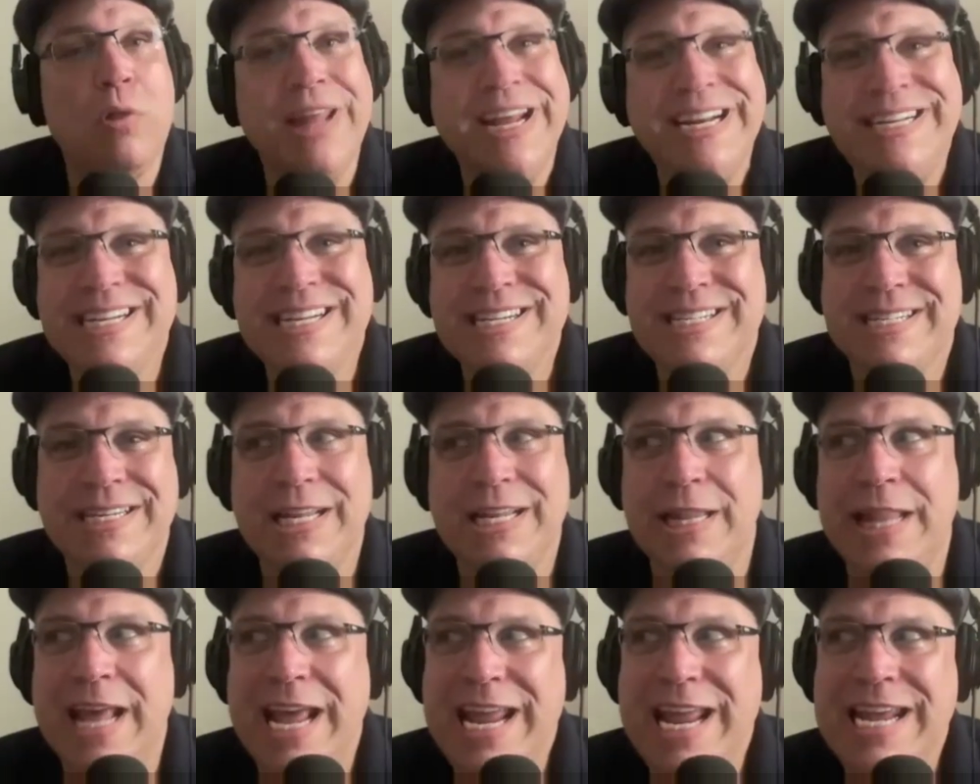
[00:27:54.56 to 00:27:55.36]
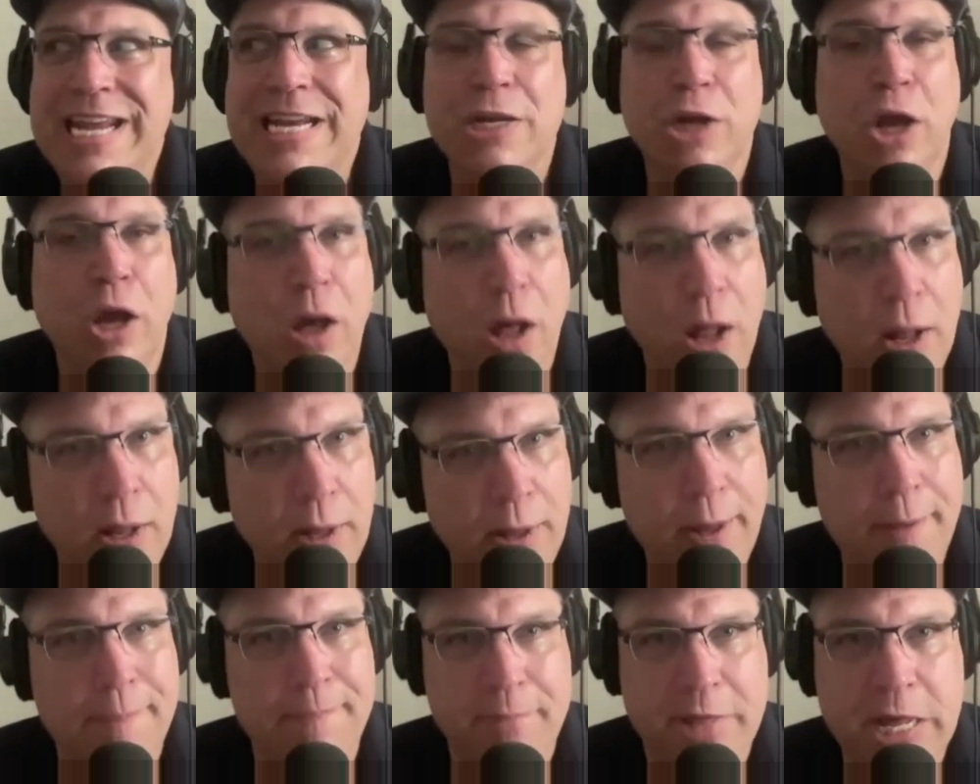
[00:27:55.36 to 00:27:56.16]
they didn't
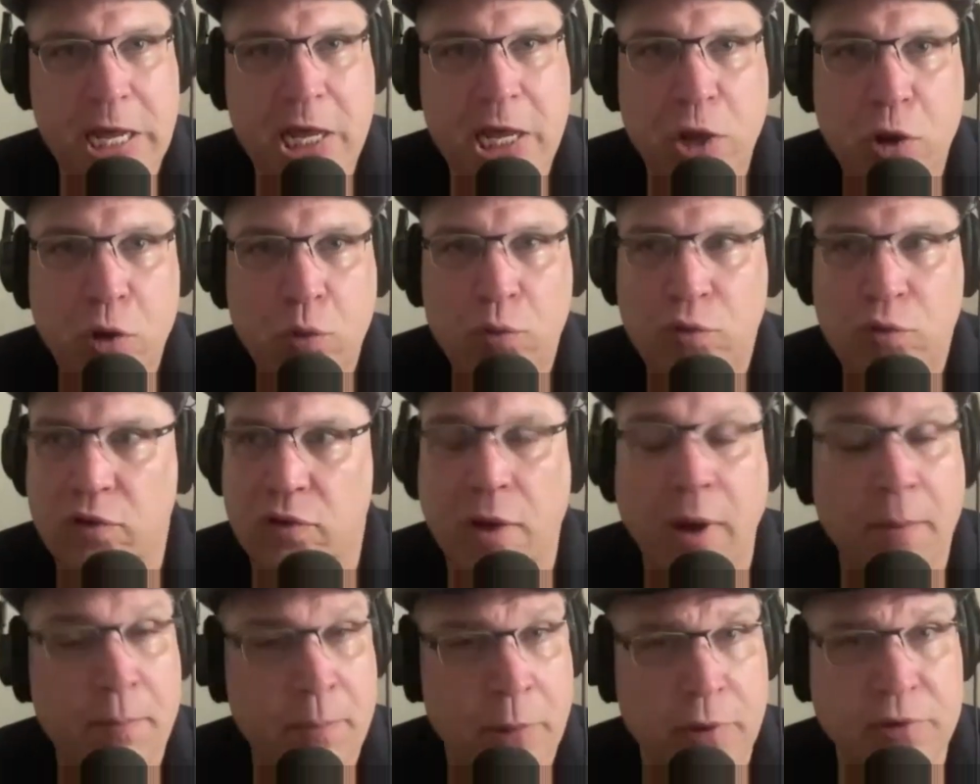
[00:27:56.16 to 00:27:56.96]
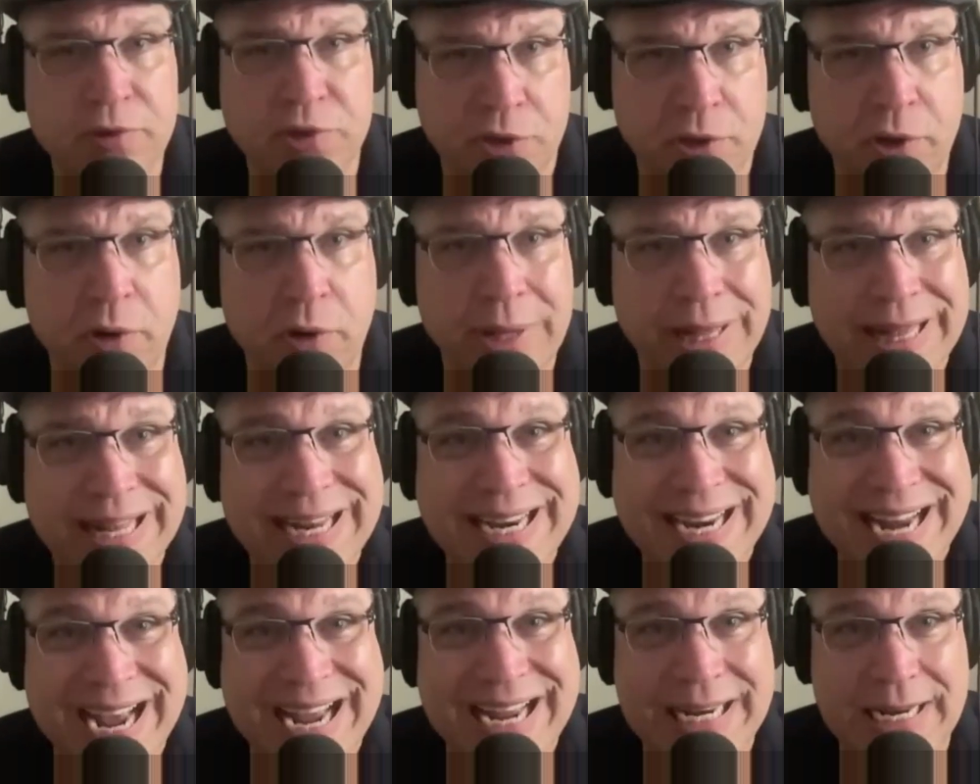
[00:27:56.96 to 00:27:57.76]
call up the huge numbers during the
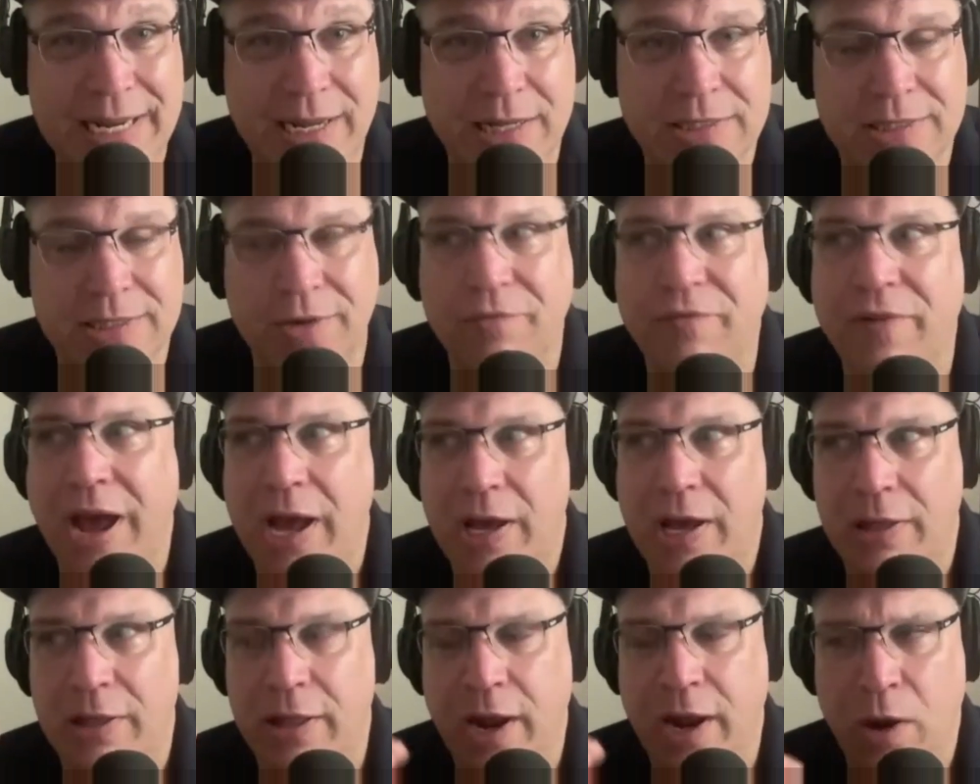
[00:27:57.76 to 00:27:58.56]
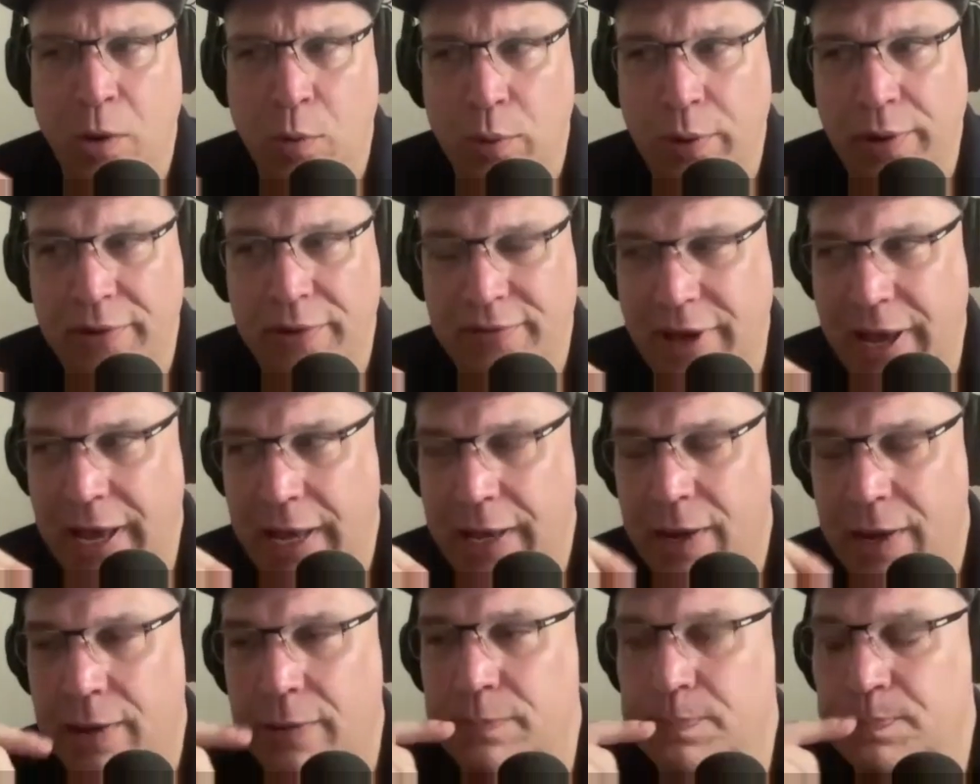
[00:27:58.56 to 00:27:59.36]
90s. In fact, there was
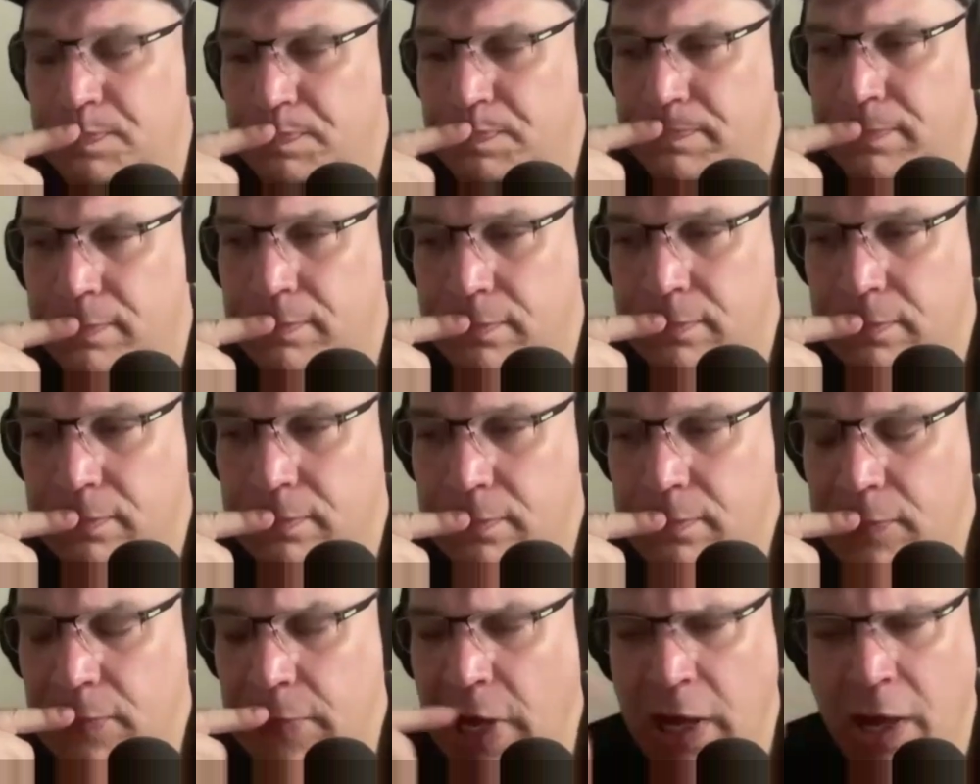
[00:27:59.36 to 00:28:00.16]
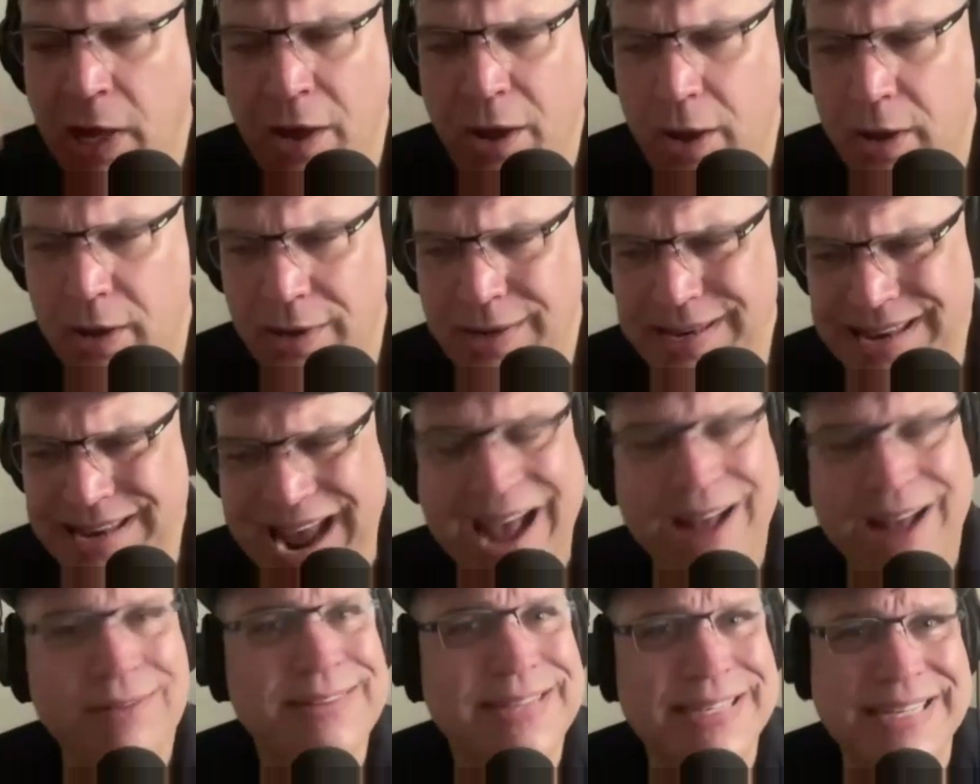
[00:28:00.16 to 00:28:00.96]
a
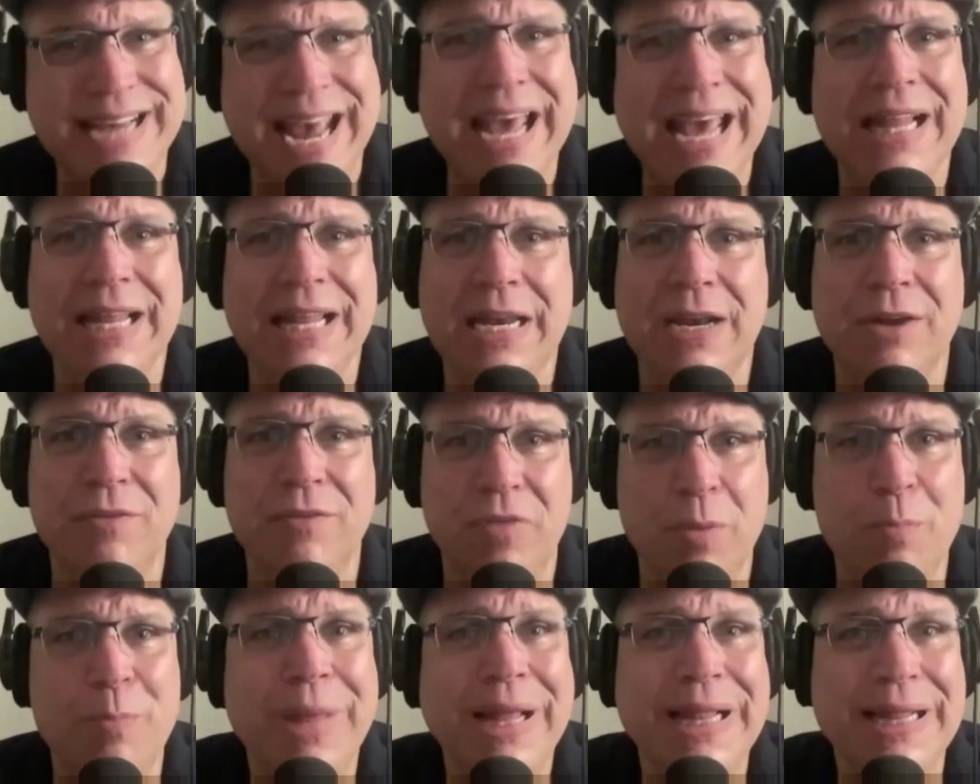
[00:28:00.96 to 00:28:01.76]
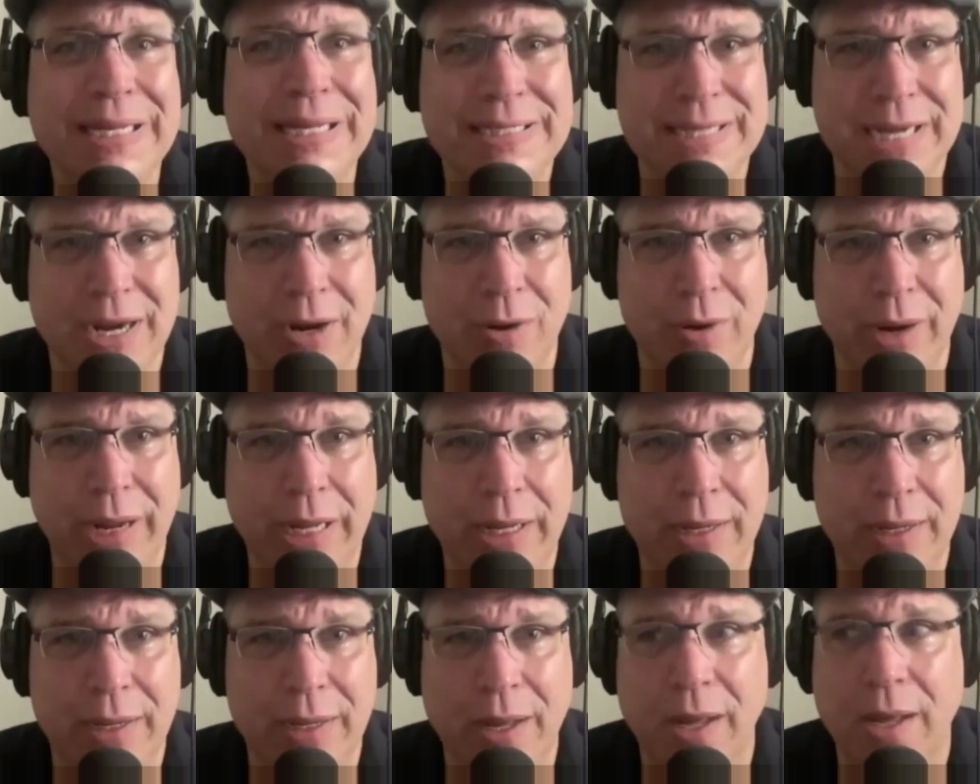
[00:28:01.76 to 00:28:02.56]
downscaling of the
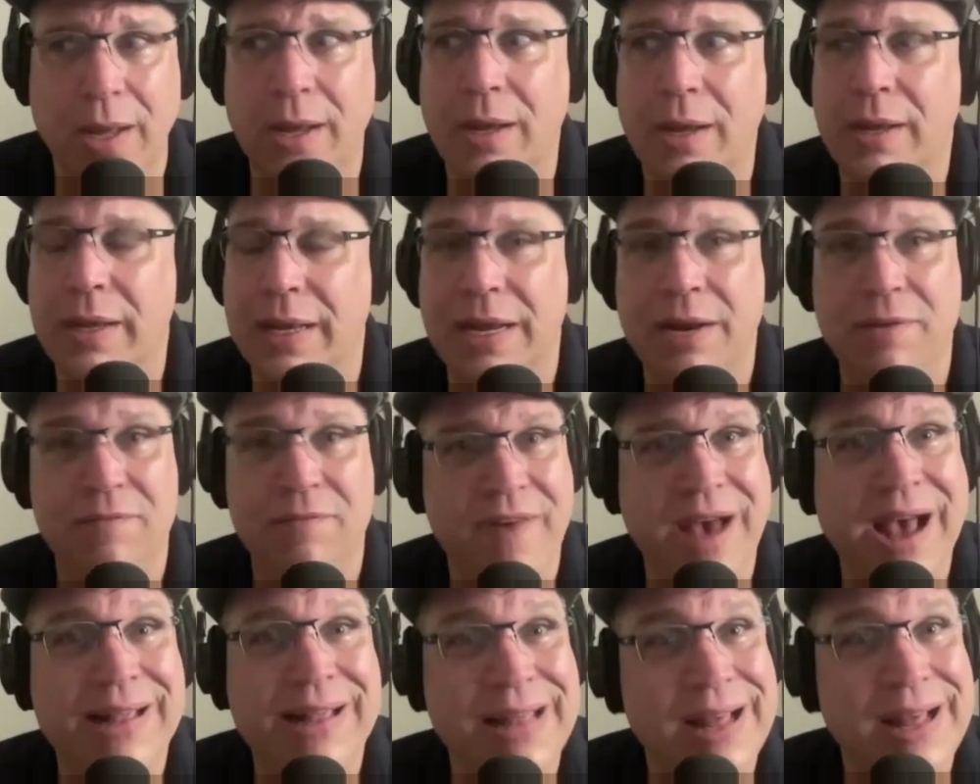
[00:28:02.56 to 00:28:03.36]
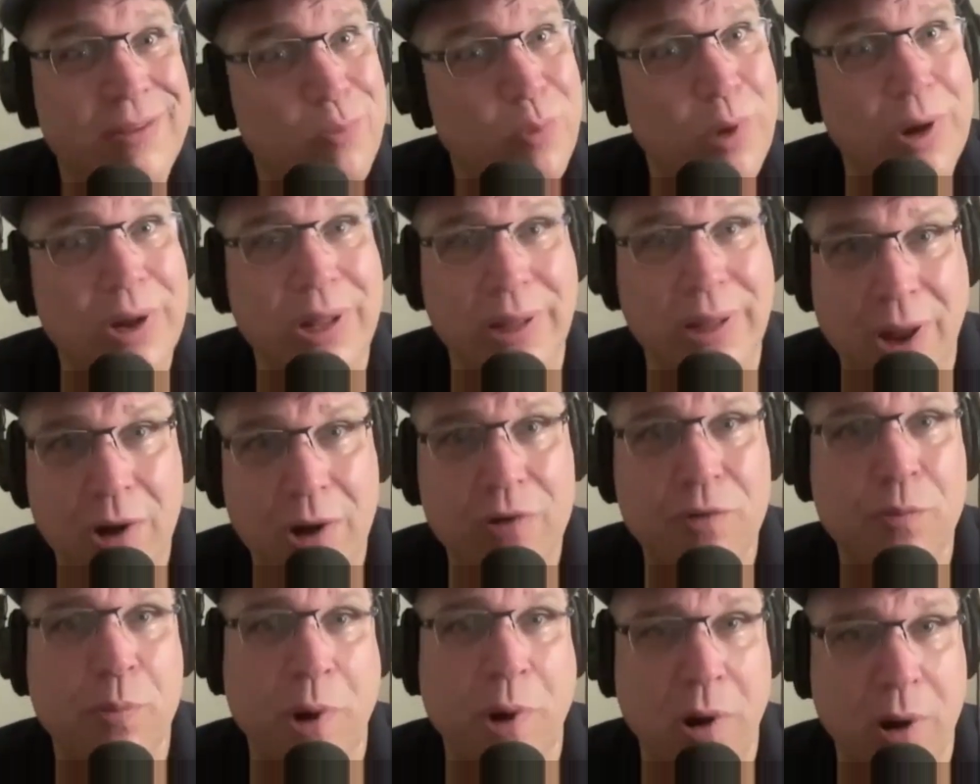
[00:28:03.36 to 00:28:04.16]
military. And in fact, that's what a
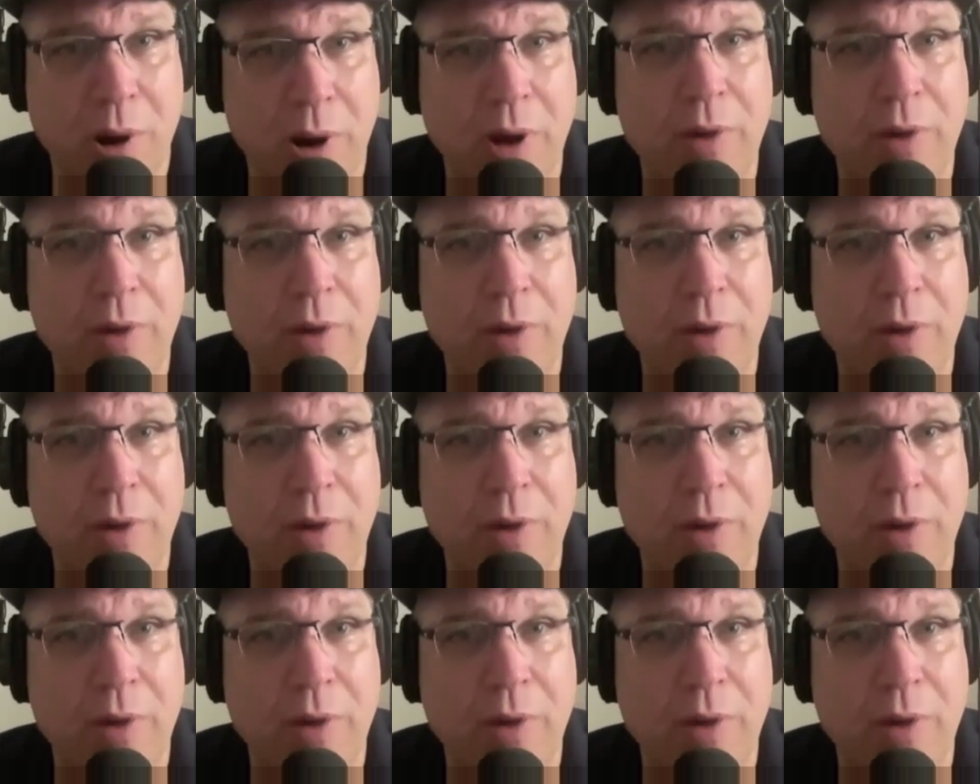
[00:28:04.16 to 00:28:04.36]
large part